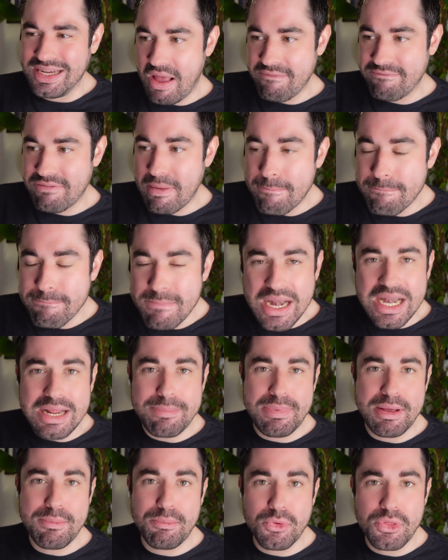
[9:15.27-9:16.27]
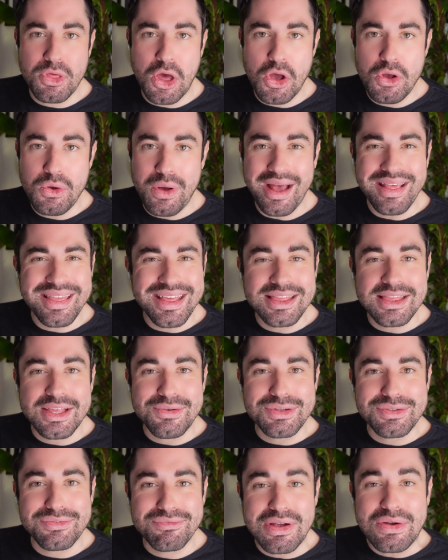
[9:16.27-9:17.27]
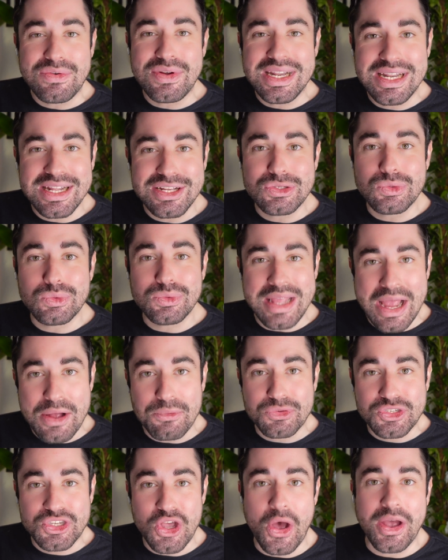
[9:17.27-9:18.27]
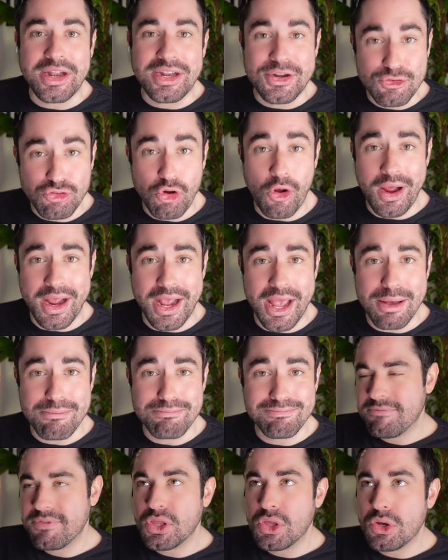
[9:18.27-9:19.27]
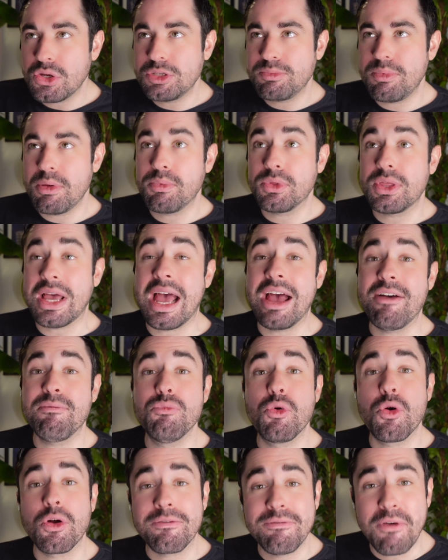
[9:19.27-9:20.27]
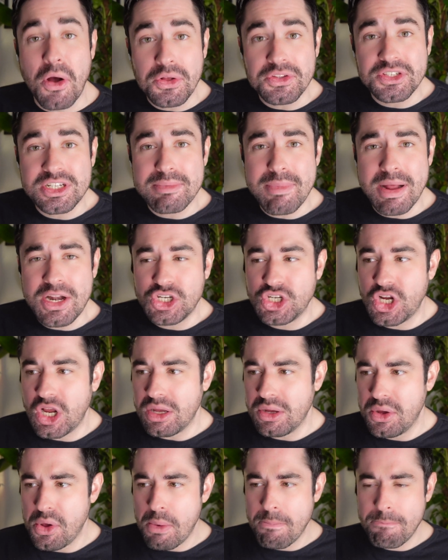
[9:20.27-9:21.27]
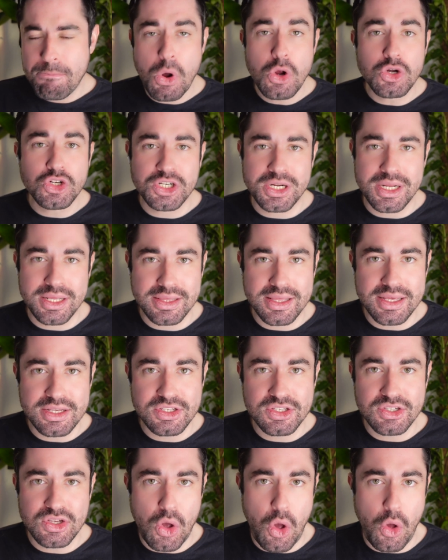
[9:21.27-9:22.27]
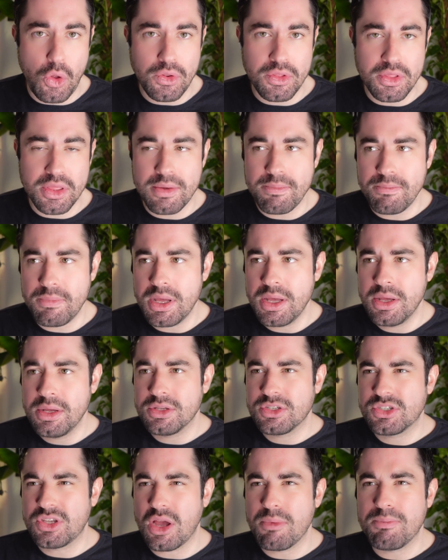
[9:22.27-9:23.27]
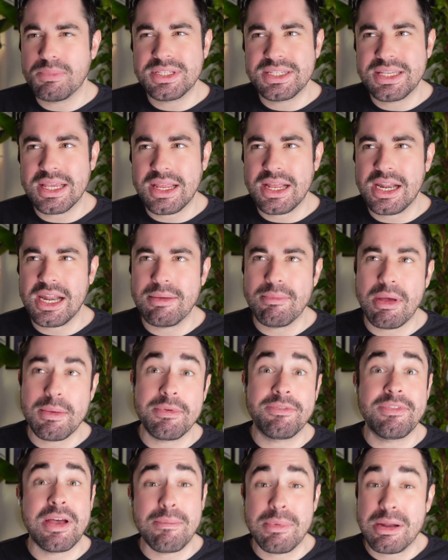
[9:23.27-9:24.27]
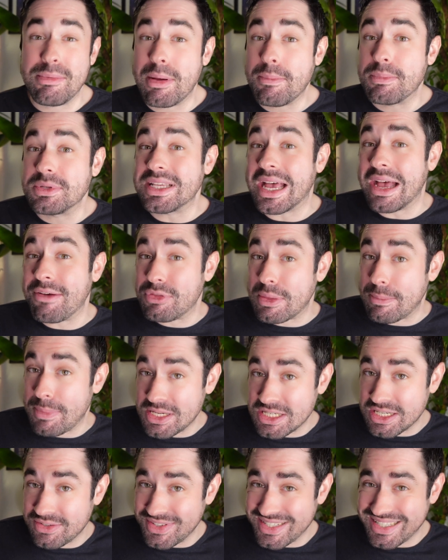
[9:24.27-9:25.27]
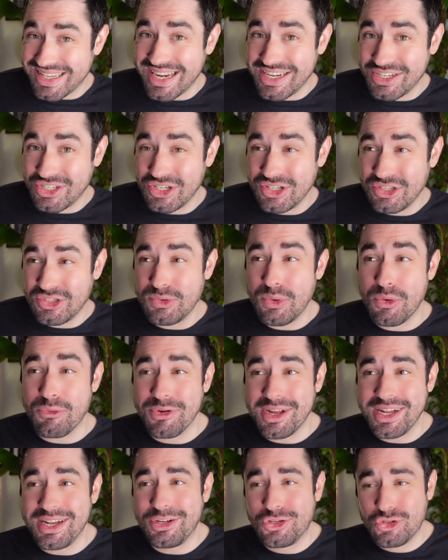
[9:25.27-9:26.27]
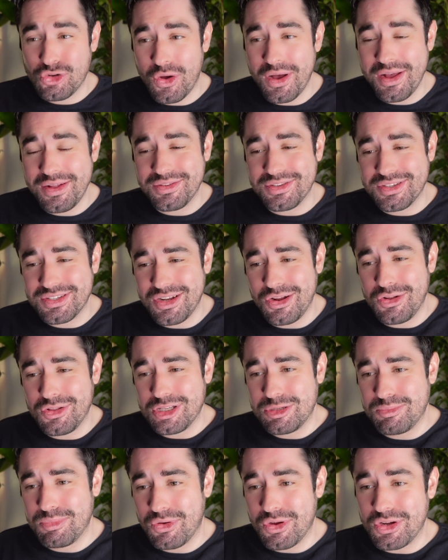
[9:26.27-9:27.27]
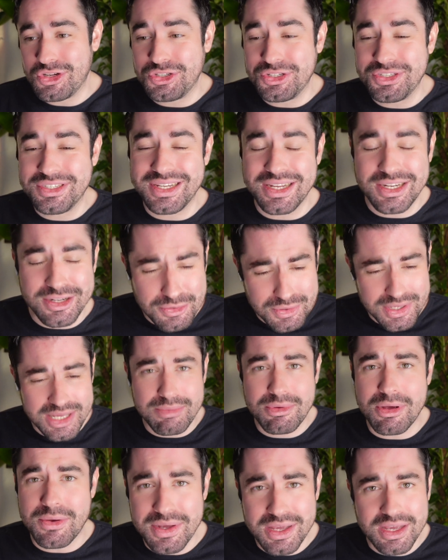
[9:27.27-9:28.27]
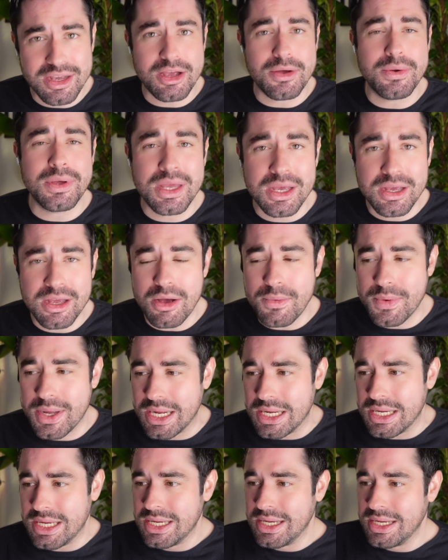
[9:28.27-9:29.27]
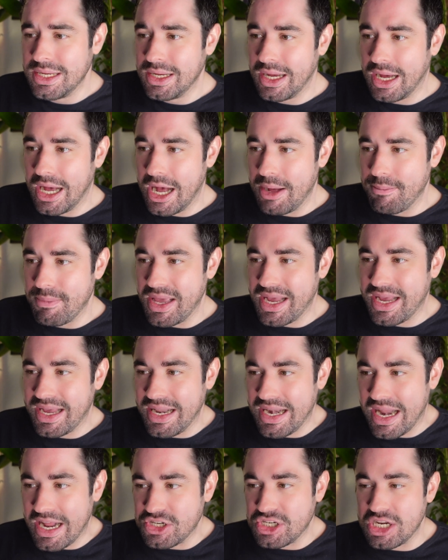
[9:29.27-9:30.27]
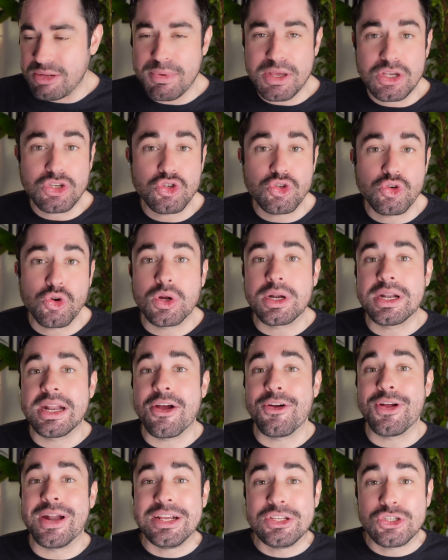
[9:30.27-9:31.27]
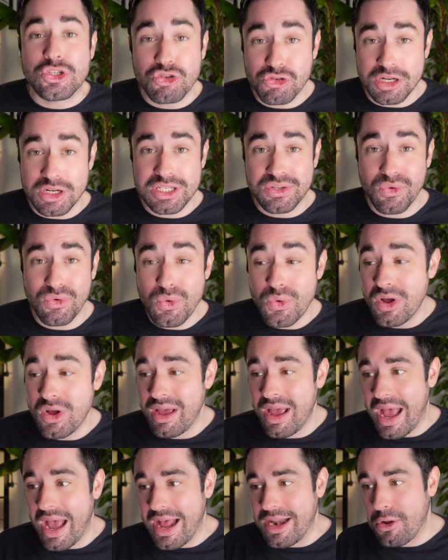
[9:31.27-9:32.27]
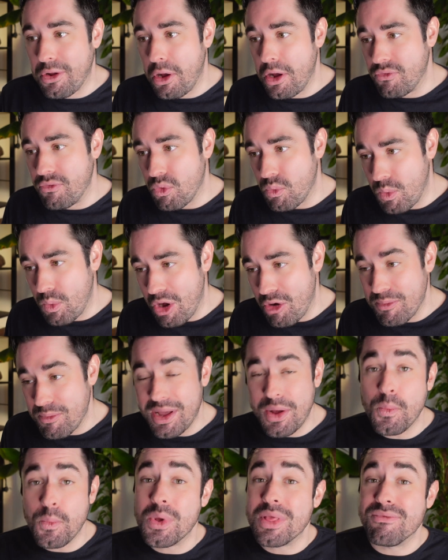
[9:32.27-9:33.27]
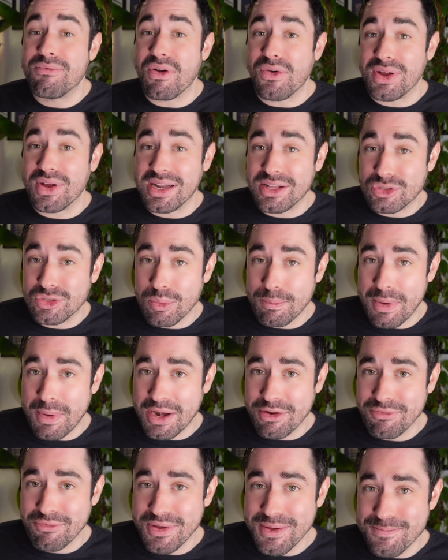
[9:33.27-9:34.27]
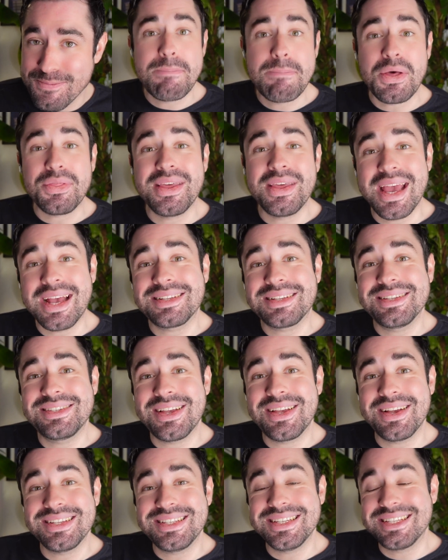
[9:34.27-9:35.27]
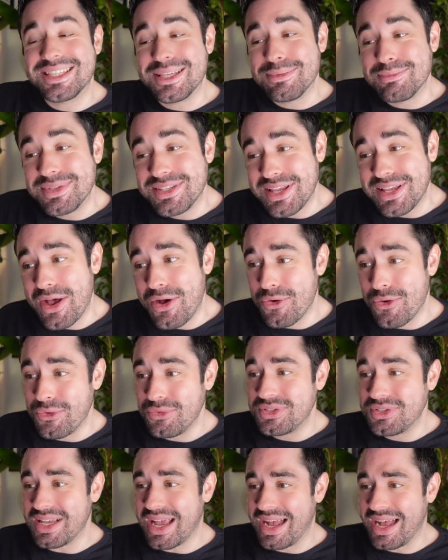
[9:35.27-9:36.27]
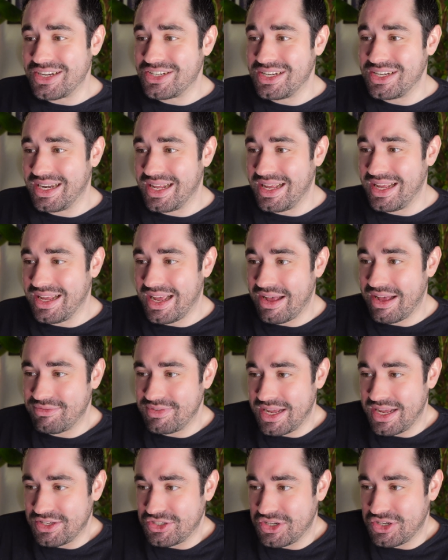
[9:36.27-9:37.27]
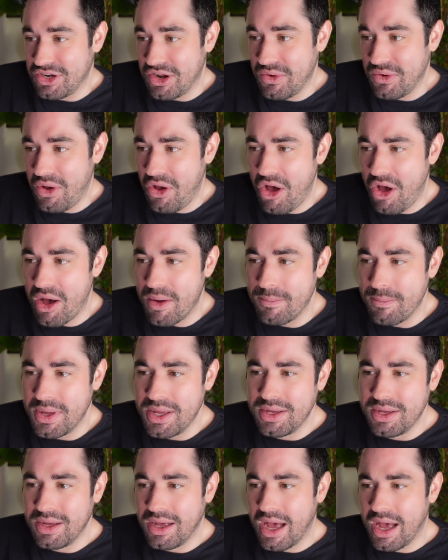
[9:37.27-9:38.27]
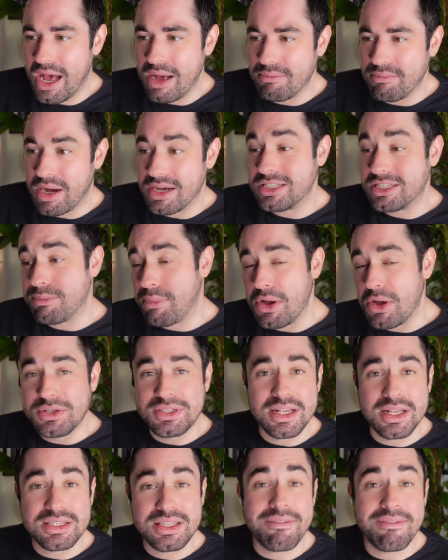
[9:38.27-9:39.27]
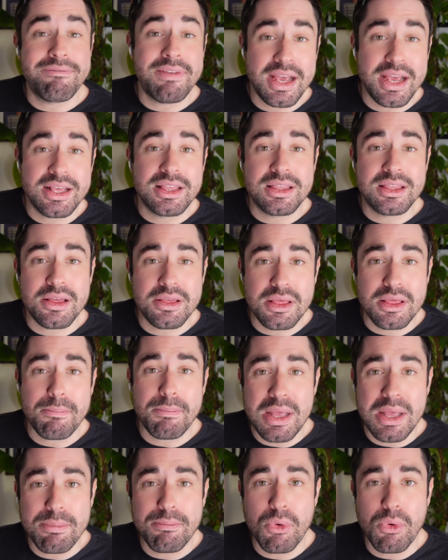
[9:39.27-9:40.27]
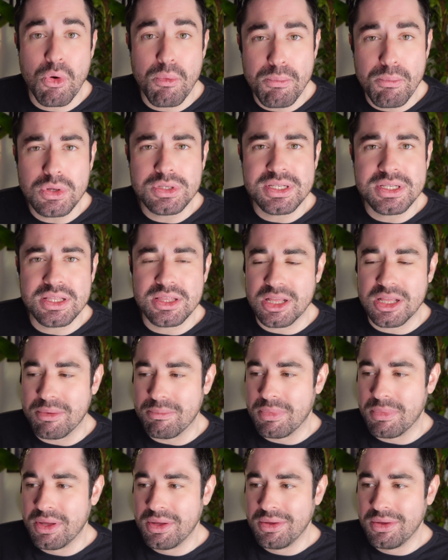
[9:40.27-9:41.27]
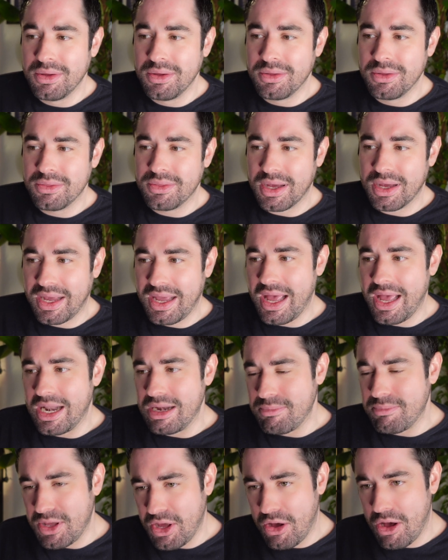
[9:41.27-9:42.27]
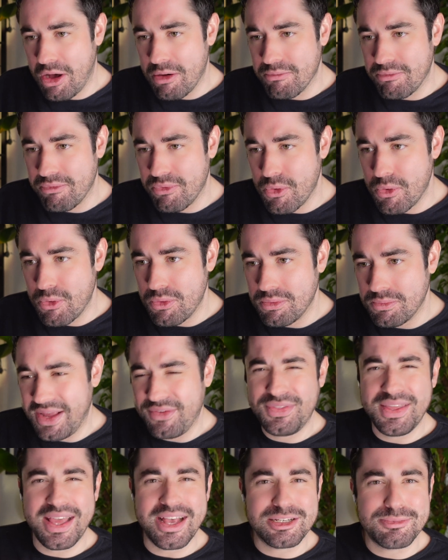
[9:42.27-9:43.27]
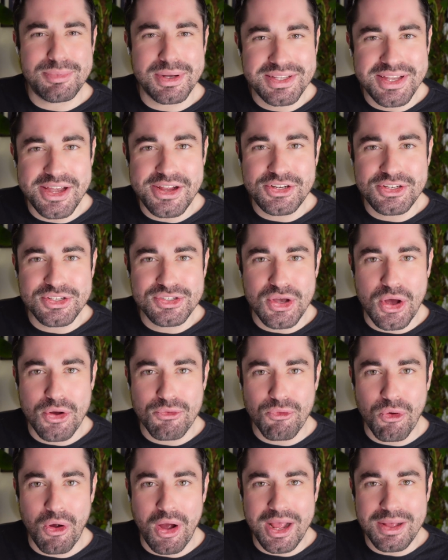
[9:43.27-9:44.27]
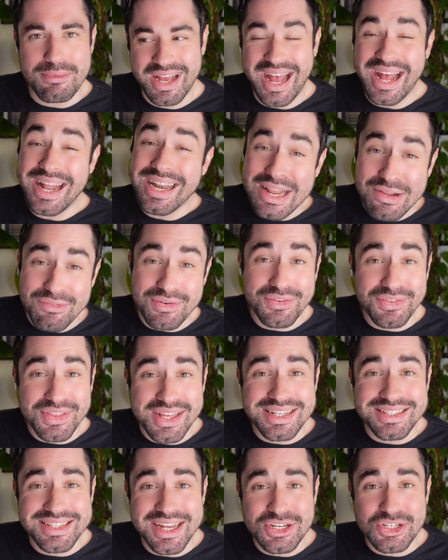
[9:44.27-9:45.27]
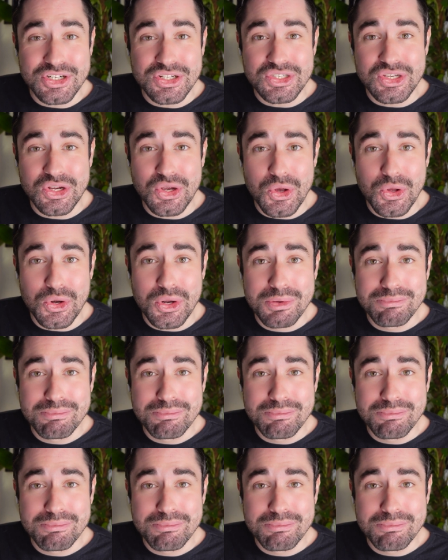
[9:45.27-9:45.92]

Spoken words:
For many people, though, I think there is very little downside in trying it. For those people that have more advanced dementia, pushing this on them, so particularly maybe family members that have the best of intentions who are really trying to slow this progression, saying, no, keep going, it can actually be extraordinarily stressful and overwhelming with very little benefit. But the exercises themselves actually have next to no harm. I suppose it's the faith that people put in them that can be harmful if the expectations aren't right and even if the intentions are good.